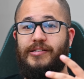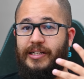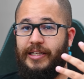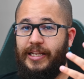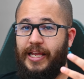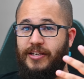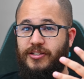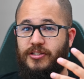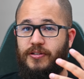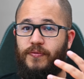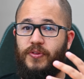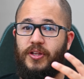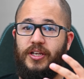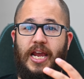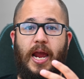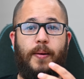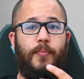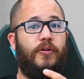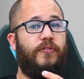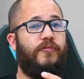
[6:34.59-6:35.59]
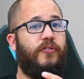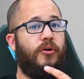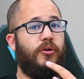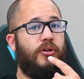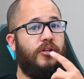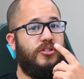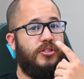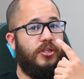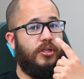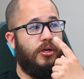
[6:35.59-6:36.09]
less of the camera
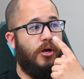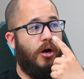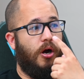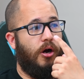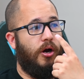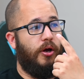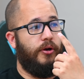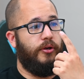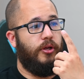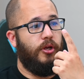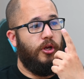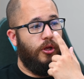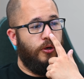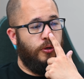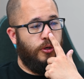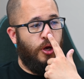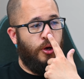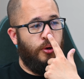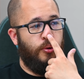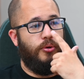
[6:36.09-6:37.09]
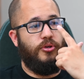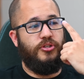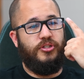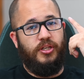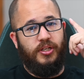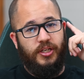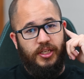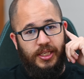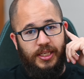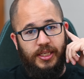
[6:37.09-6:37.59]
focusing on nose
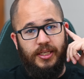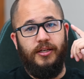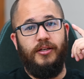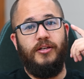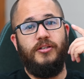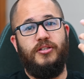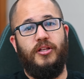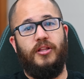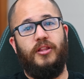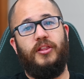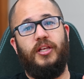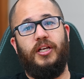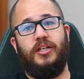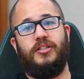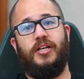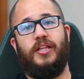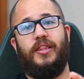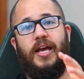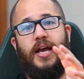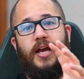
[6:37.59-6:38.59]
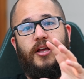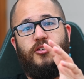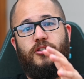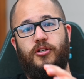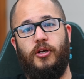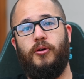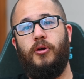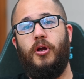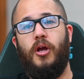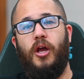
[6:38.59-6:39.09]
and ears and things like that. So